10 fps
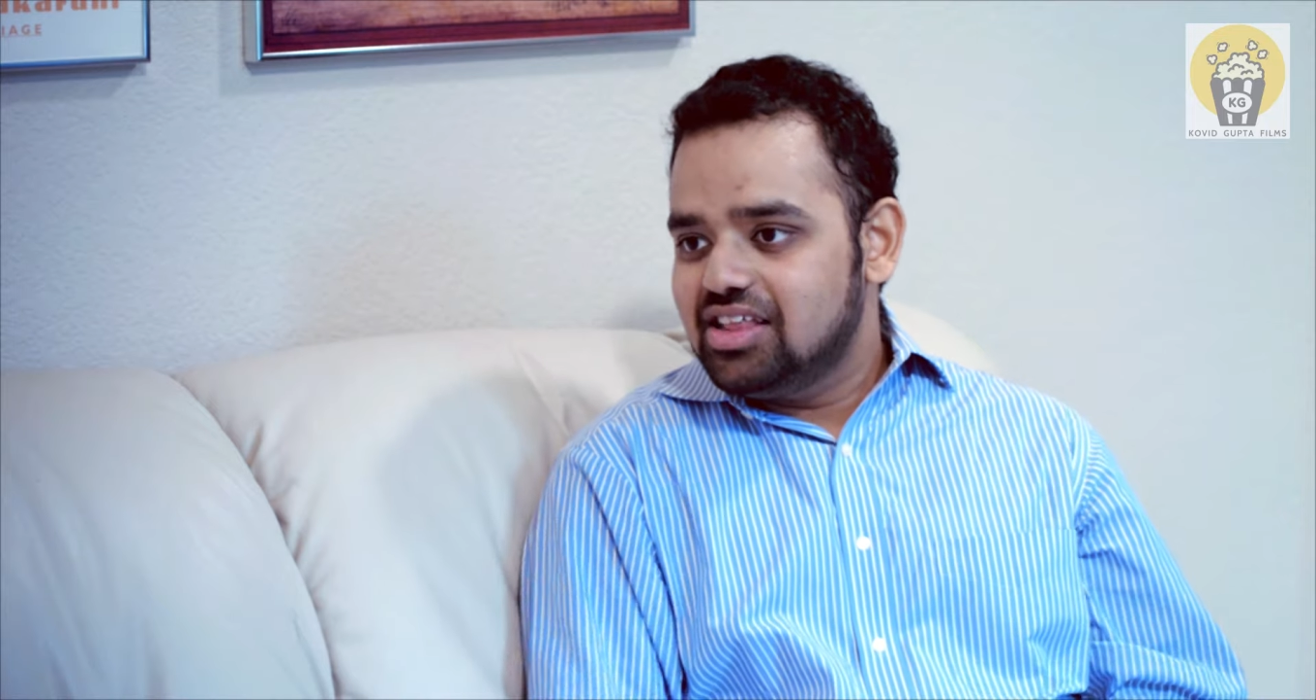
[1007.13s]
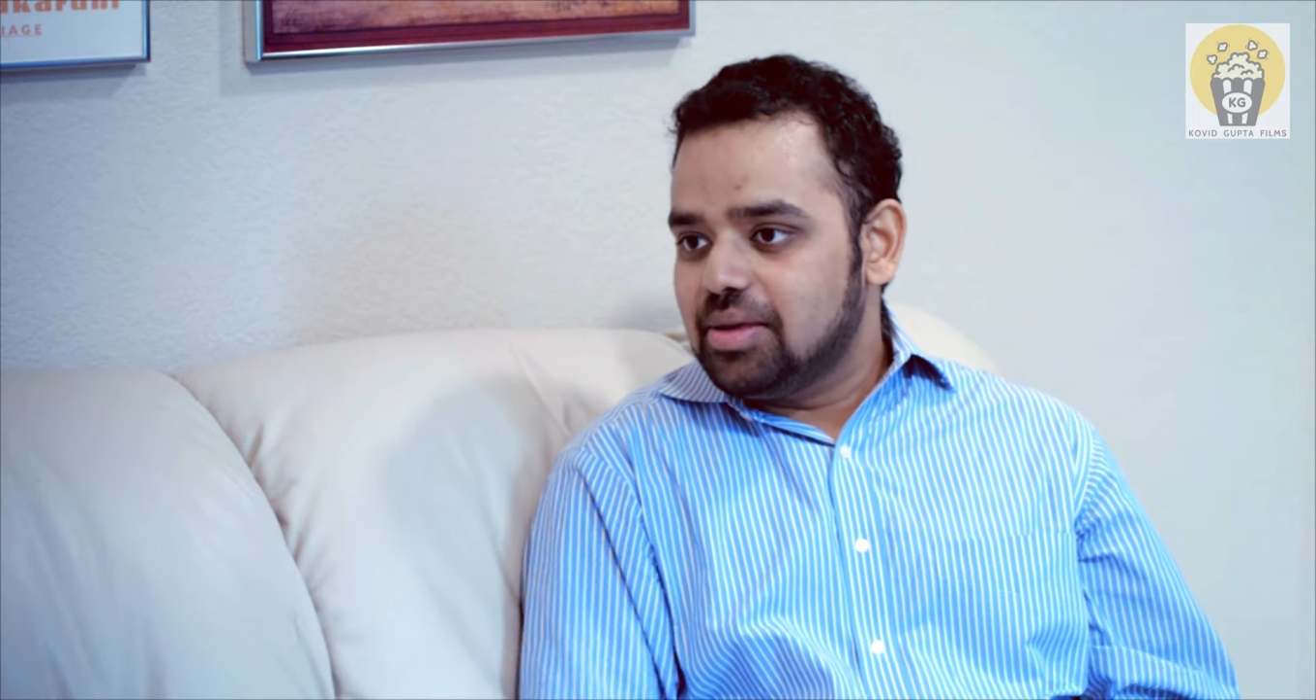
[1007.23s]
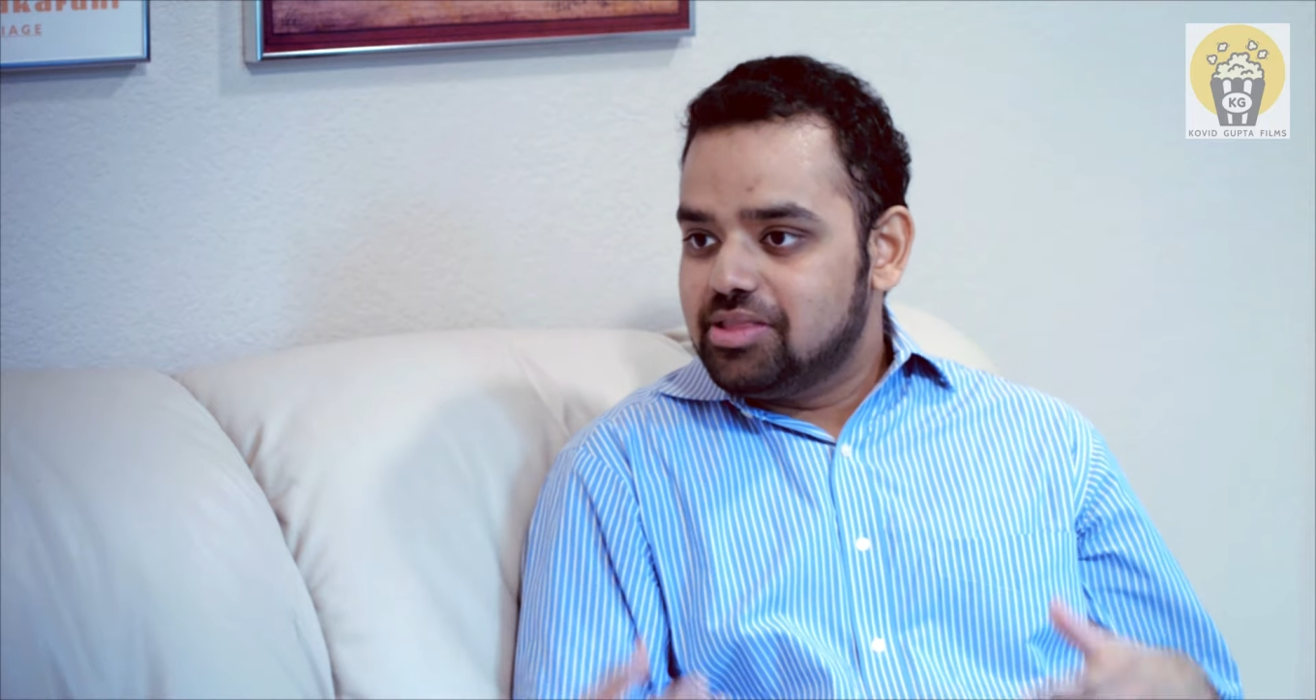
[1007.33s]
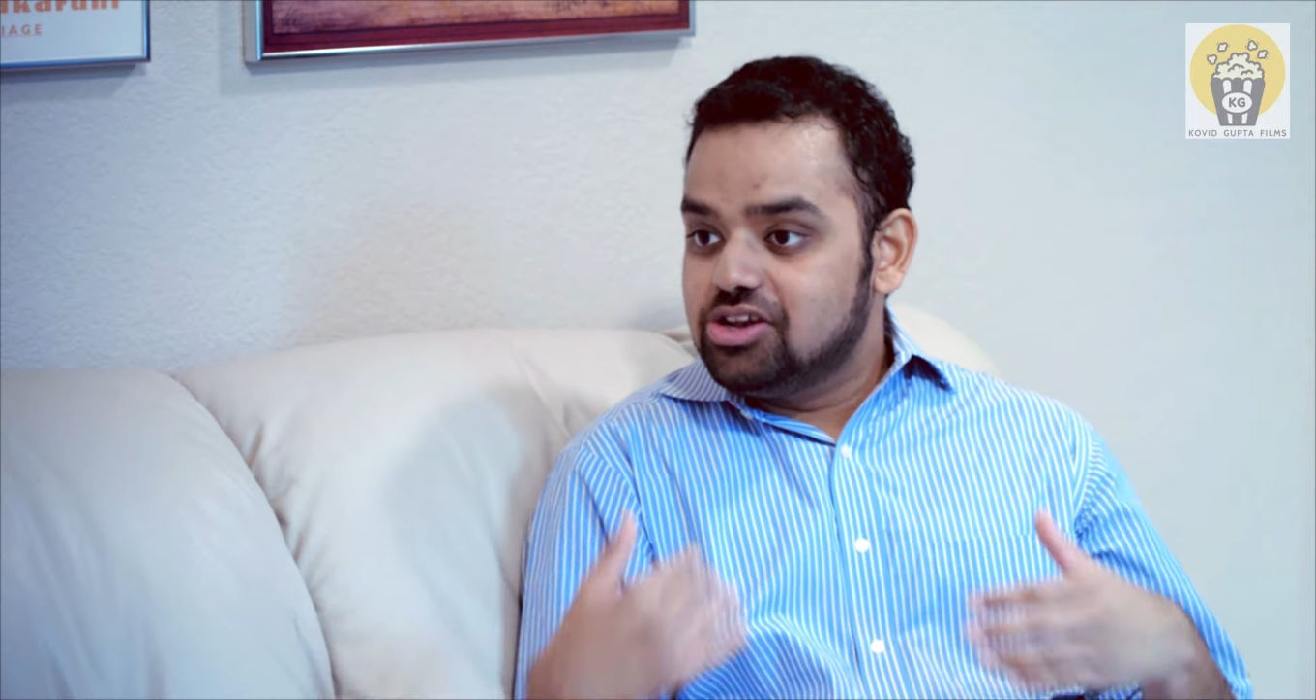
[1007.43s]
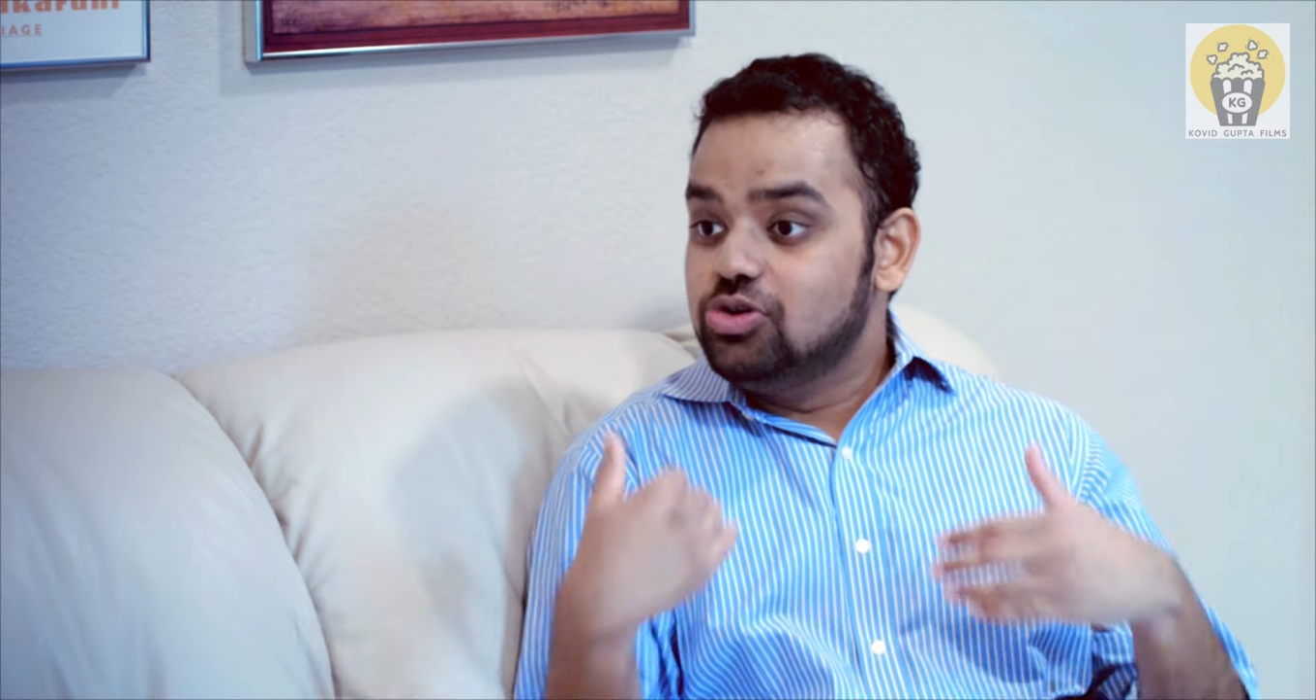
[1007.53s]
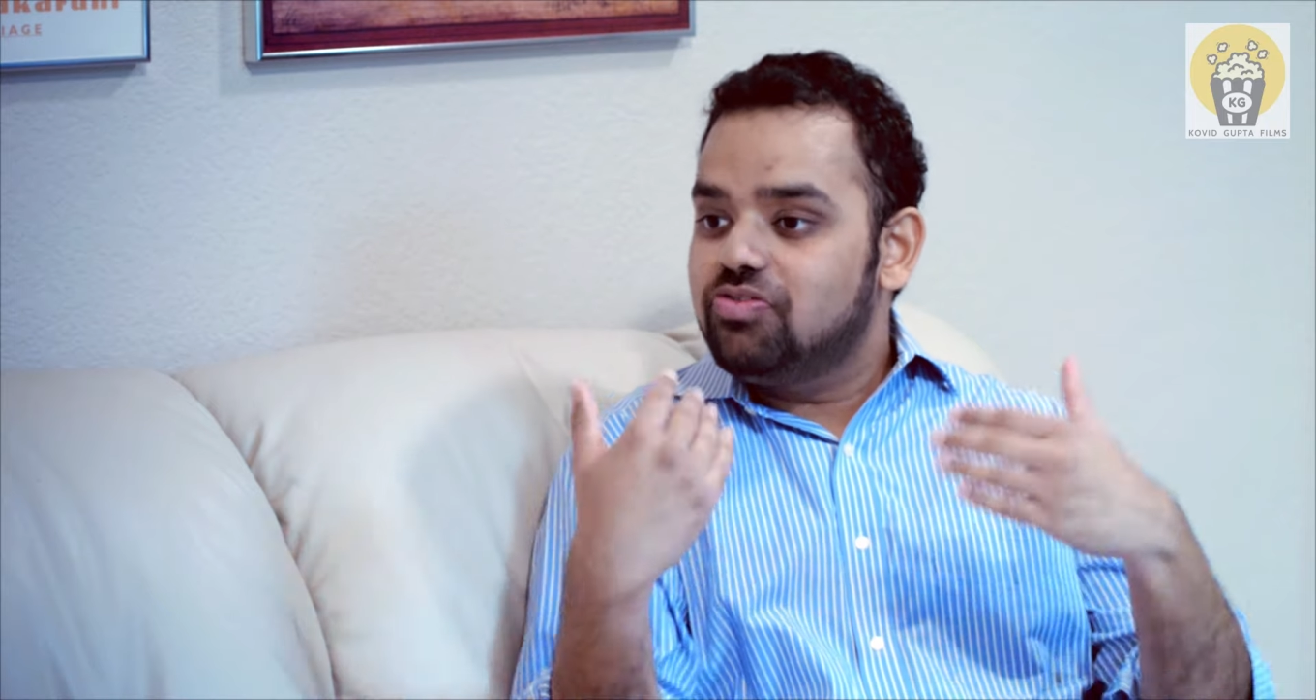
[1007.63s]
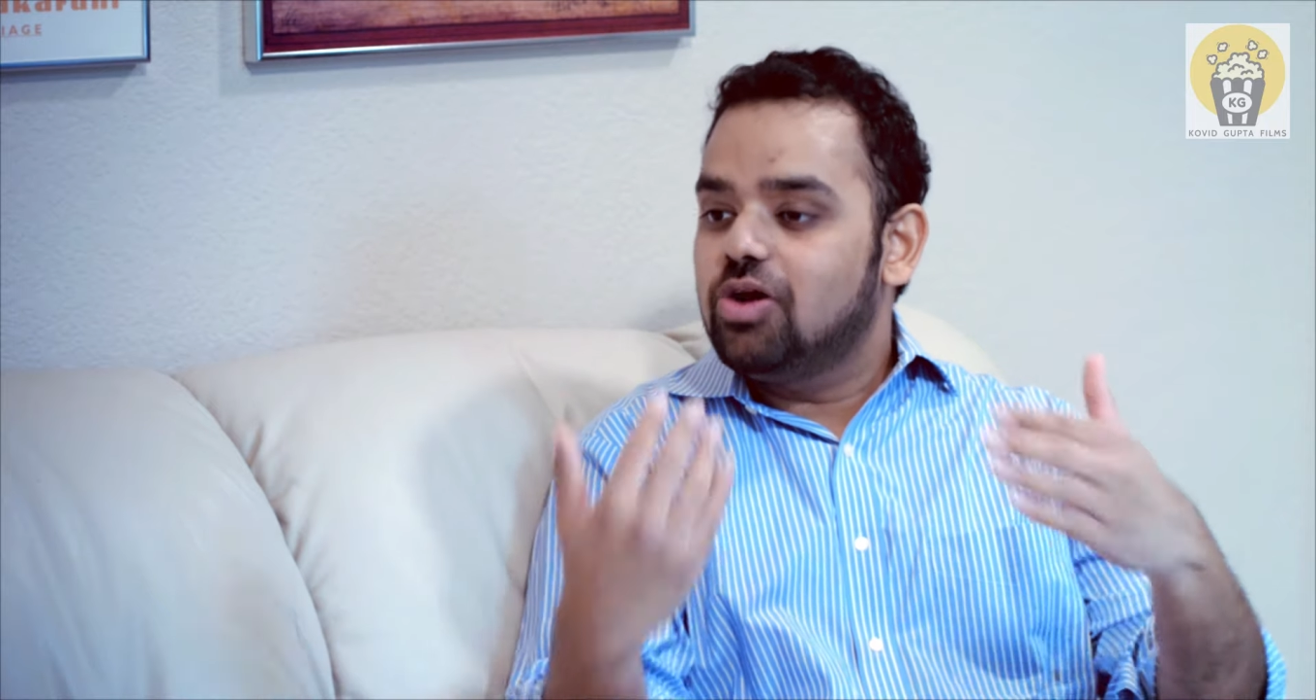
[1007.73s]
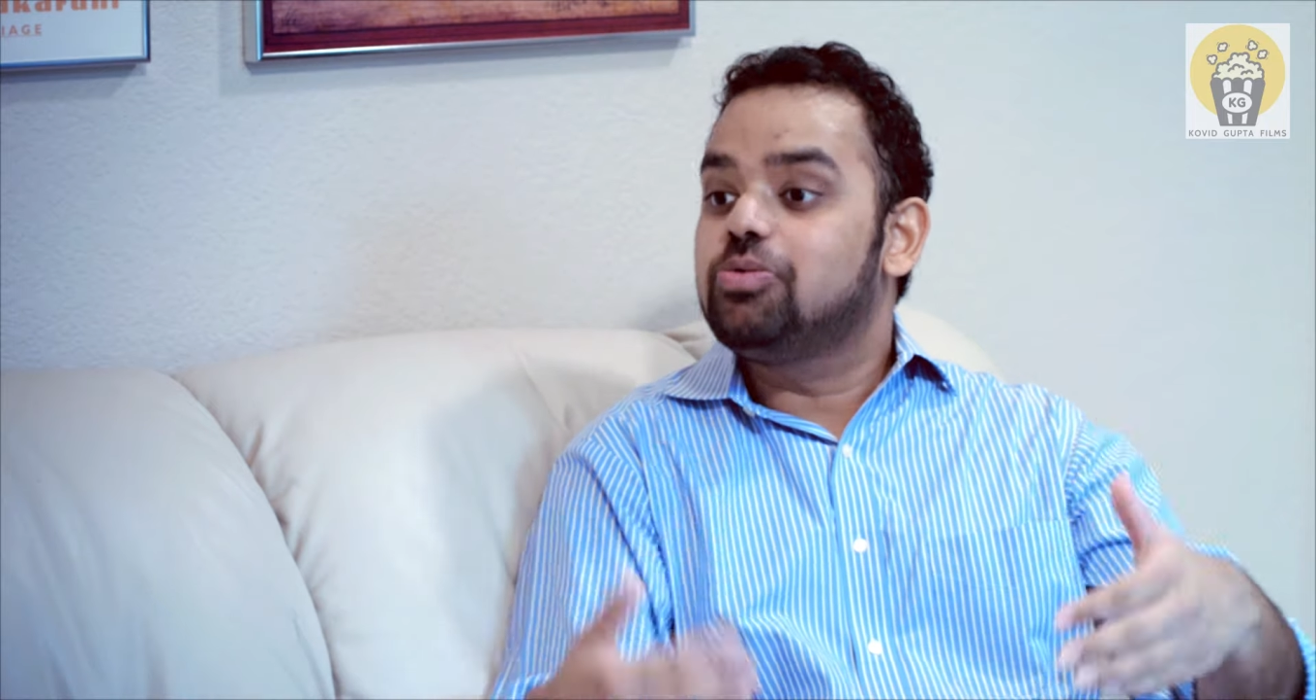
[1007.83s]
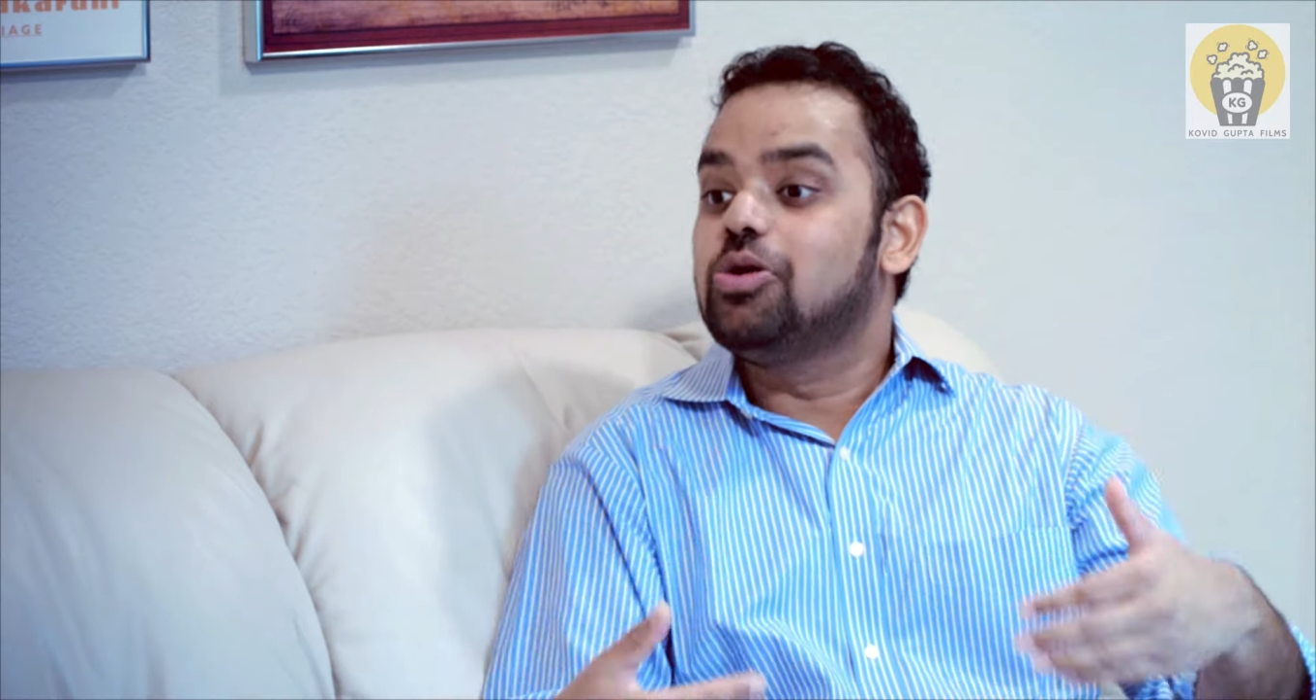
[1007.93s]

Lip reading: the newfound